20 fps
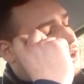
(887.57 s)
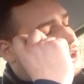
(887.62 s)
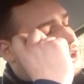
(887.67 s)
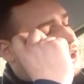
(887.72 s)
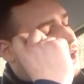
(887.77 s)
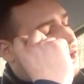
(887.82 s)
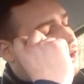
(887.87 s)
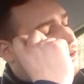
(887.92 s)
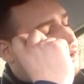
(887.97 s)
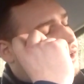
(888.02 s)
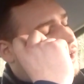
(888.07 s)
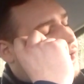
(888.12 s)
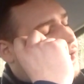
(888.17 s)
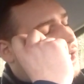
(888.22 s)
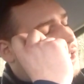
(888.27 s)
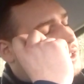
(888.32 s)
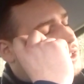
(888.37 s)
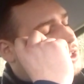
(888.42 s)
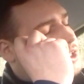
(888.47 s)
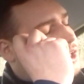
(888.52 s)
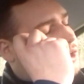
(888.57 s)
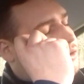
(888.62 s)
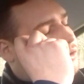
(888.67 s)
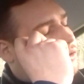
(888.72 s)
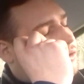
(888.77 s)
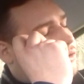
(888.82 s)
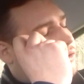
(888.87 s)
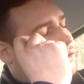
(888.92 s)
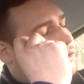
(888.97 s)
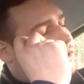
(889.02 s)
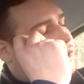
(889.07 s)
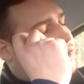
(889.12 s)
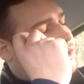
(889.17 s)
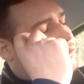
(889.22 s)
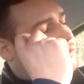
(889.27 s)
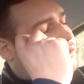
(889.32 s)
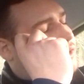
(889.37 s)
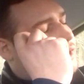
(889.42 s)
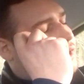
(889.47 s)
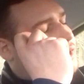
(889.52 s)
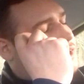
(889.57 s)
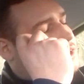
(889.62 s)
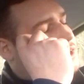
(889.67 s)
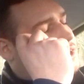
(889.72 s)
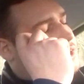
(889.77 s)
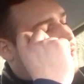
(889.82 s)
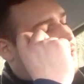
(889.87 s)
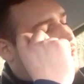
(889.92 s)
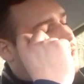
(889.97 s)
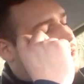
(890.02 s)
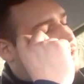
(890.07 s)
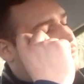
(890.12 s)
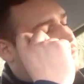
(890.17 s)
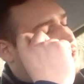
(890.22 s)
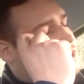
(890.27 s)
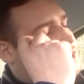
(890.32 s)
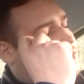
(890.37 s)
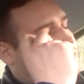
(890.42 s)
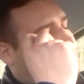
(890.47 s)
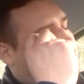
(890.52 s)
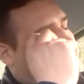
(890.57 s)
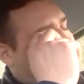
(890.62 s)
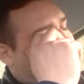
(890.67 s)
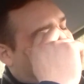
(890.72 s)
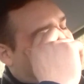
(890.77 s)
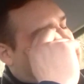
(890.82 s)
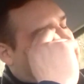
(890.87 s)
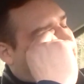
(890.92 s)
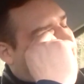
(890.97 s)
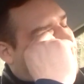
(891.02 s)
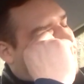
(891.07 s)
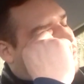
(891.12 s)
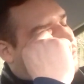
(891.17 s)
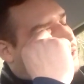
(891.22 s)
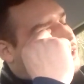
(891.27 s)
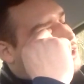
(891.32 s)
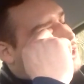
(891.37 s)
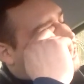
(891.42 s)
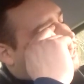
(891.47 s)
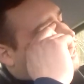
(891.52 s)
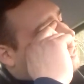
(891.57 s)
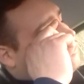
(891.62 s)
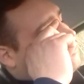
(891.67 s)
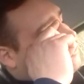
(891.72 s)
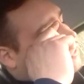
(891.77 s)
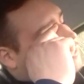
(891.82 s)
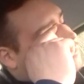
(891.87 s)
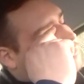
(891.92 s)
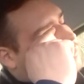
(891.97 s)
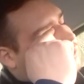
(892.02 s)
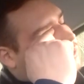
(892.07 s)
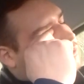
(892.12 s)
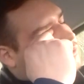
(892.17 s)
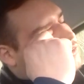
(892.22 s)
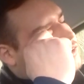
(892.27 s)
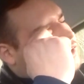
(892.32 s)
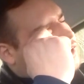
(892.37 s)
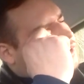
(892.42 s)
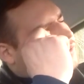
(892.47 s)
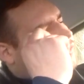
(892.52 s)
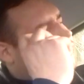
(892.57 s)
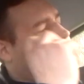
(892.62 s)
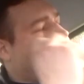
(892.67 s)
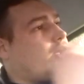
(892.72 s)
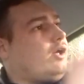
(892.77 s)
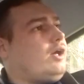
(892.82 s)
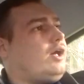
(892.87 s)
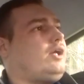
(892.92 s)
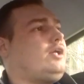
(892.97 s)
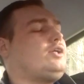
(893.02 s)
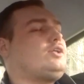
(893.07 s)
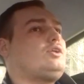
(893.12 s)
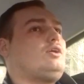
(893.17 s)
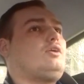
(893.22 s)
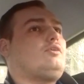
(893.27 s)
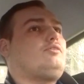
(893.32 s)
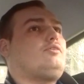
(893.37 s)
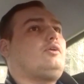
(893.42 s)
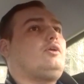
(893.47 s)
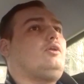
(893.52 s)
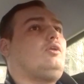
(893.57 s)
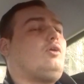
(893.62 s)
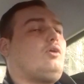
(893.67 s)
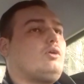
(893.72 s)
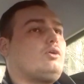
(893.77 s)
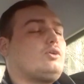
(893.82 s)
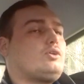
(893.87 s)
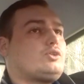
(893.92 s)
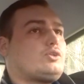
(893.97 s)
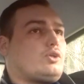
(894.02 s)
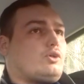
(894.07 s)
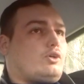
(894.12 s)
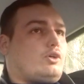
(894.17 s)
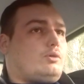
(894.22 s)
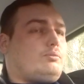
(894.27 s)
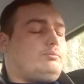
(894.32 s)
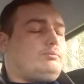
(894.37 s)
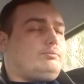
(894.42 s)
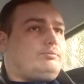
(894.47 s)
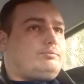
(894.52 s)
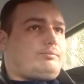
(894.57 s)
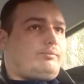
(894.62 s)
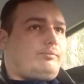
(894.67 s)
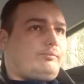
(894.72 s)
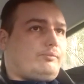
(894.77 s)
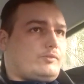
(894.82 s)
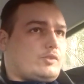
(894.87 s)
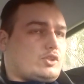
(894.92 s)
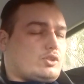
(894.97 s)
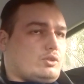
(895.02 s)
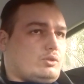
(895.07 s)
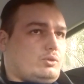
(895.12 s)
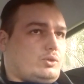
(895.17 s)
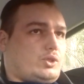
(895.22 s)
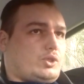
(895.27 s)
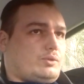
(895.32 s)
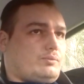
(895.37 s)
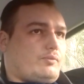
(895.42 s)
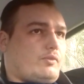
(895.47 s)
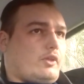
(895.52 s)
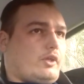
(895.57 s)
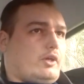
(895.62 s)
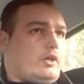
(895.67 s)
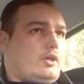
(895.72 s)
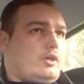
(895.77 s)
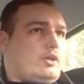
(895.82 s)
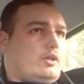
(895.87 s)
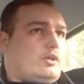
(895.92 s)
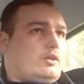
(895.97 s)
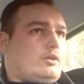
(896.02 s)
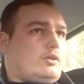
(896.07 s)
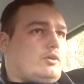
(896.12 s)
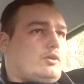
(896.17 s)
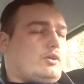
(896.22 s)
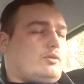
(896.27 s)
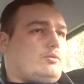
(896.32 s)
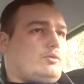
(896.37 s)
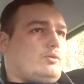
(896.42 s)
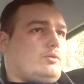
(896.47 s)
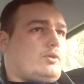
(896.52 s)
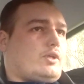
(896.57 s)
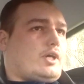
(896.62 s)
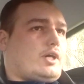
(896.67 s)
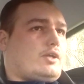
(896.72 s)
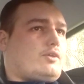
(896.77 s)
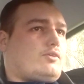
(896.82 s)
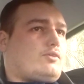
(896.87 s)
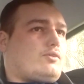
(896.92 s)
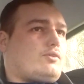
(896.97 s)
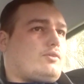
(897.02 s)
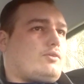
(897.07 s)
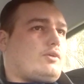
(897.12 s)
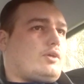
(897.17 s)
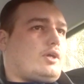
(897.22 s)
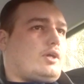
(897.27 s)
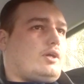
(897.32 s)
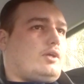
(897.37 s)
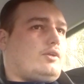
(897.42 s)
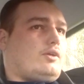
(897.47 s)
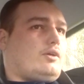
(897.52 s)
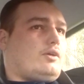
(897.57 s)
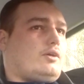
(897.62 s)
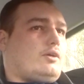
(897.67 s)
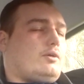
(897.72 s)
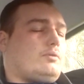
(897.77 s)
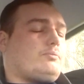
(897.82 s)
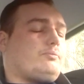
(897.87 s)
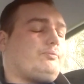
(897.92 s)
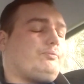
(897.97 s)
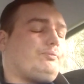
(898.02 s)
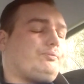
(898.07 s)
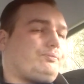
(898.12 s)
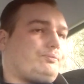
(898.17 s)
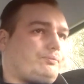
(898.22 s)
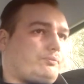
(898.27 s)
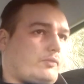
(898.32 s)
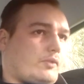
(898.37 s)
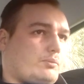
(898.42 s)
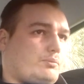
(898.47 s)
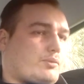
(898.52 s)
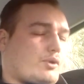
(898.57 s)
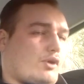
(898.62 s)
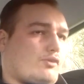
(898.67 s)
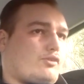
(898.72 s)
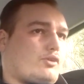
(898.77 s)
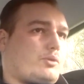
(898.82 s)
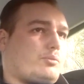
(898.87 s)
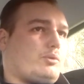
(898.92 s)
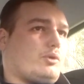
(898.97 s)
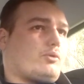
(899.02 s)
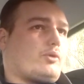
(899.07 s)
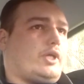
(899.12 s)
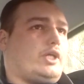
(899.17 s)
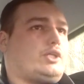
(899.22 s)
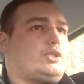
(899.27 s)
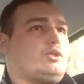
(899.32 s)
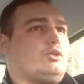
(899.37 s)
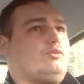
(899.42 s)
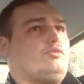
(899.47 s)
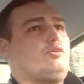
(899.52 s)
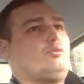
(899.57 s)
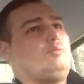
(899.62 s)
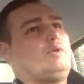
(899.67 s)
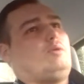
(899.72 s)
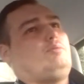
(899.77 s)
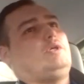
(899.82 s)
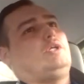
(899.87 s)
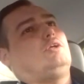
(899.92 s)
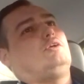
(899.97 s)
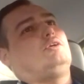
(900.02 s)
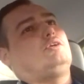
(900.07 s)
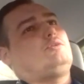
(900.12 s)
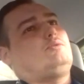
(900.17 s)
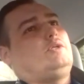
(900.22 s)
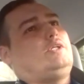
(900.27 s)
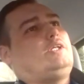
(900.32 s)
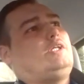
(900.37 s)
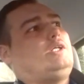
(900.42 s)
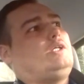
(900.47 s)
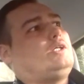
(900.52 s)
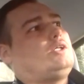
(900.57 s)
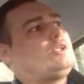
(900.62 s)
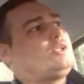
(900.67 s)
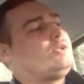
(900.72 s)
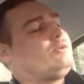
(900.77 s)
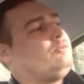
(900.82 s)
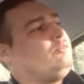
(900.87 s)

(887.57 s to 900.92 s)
shale gas, shale oil in the United States themselves, which is again very polluting, and it's not a very long-term solution. You can do that at a profitable ratio for maybe another 20 years.